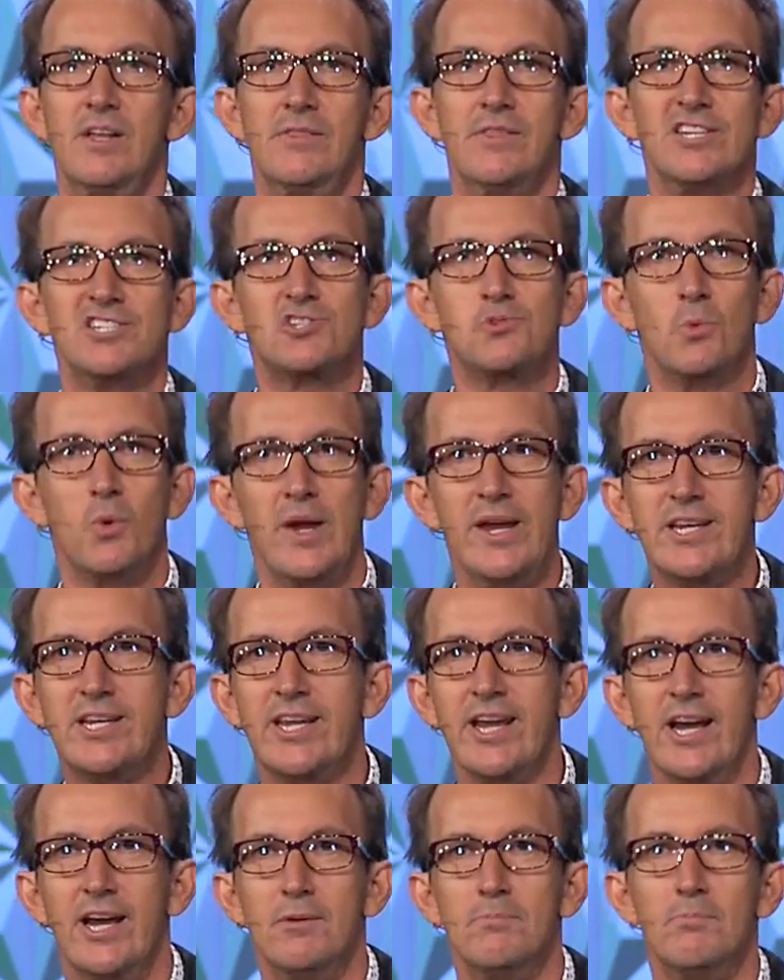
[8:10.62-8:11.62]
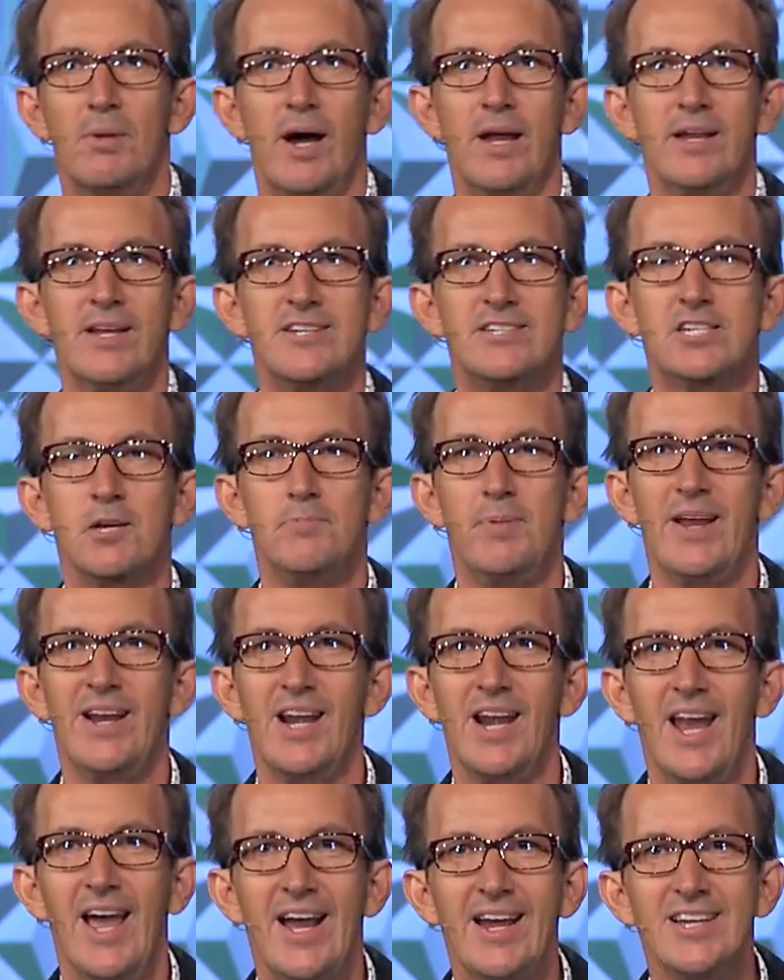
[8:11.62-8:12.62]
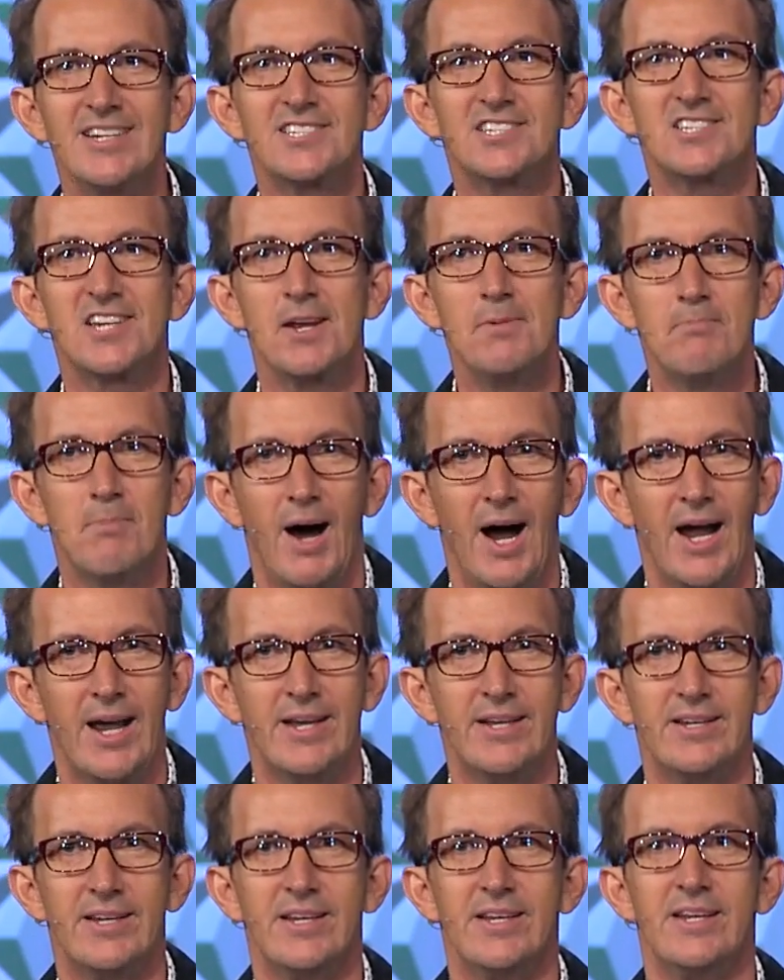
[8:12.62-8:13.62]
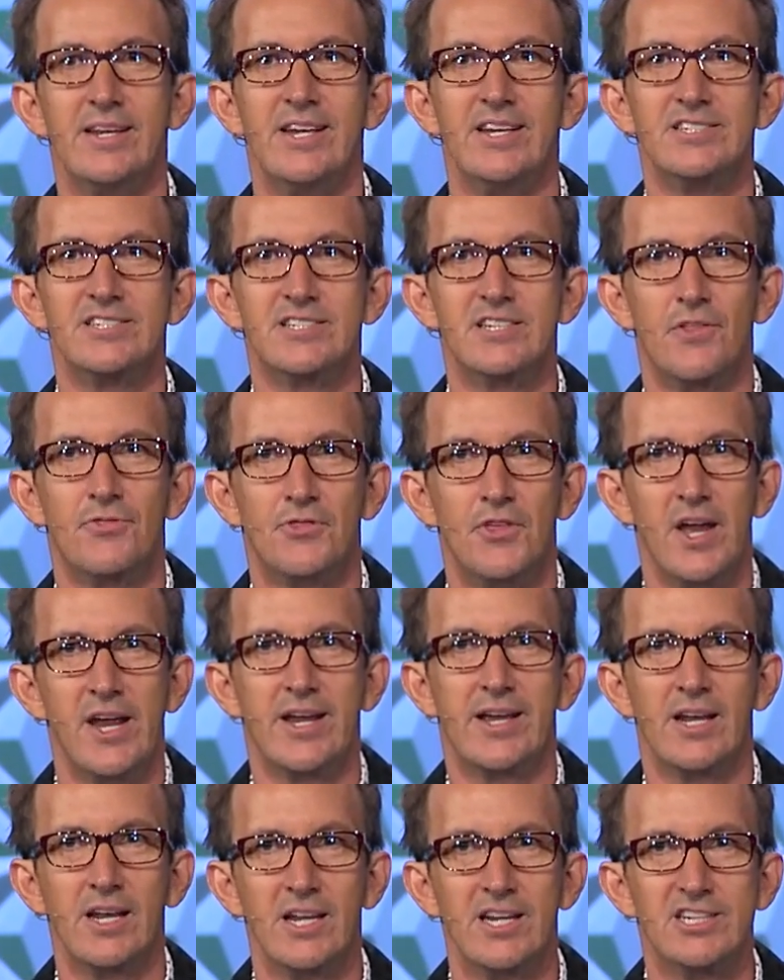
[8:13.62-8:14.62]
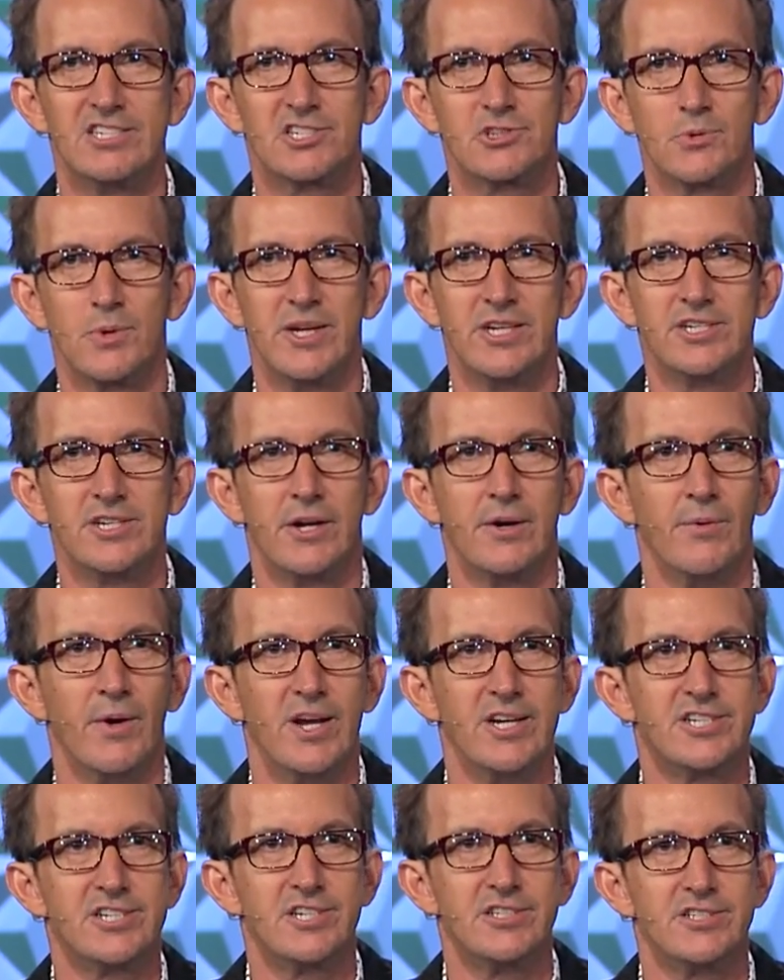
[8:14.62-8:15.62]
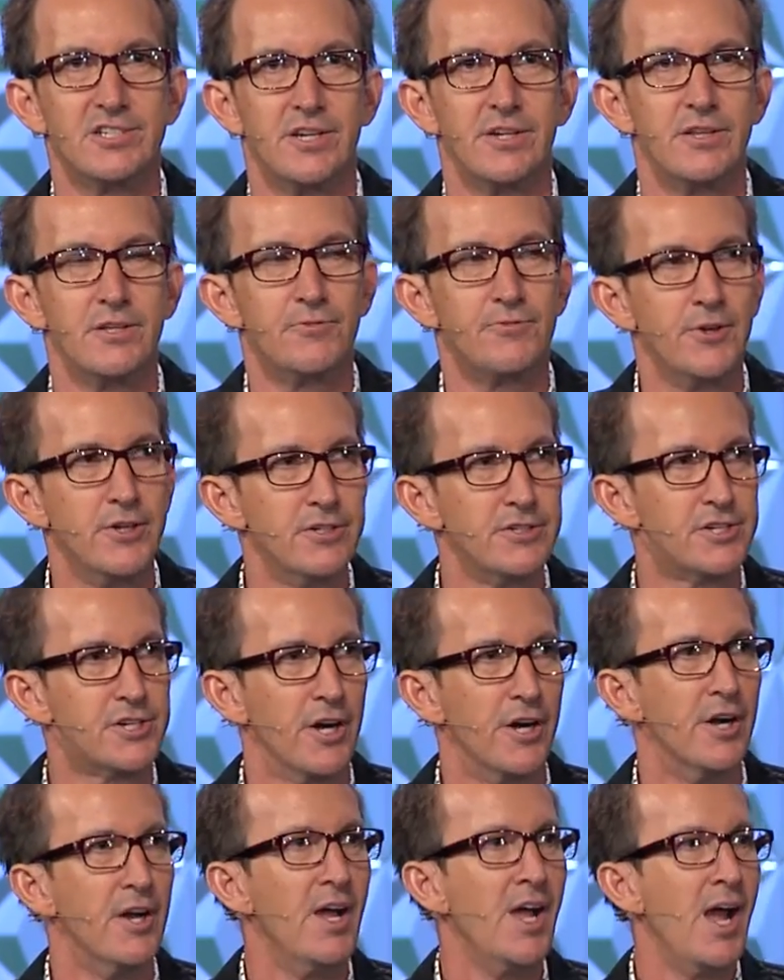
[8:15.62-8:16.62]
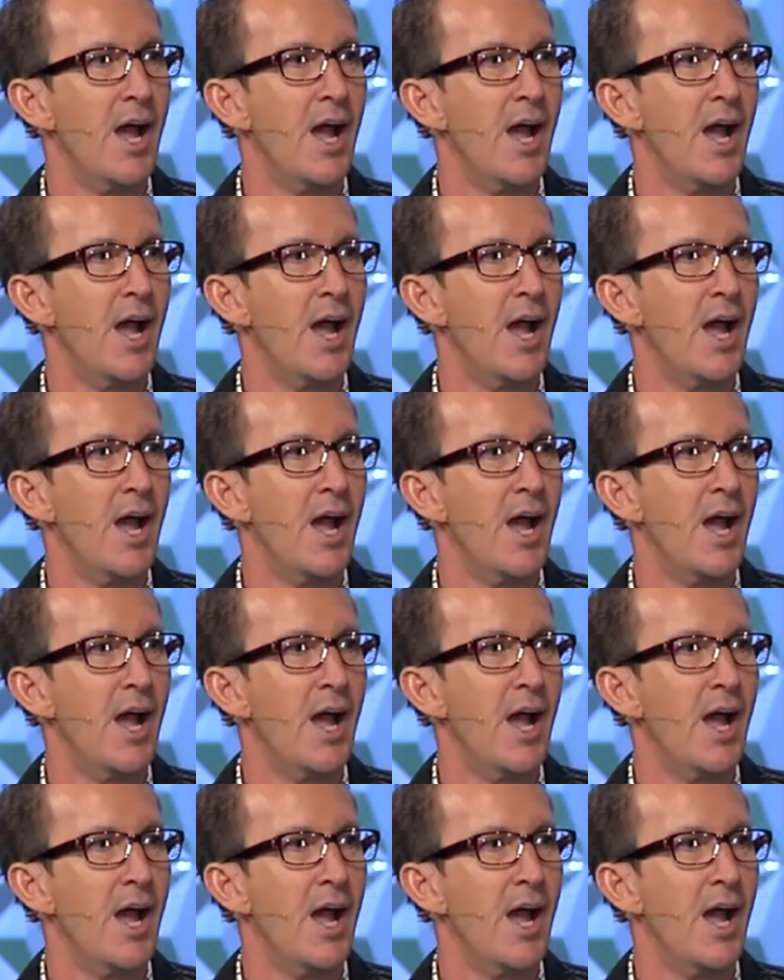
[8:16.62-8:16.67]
this weekend. But to be legacy minded is to think at least three generations into the future.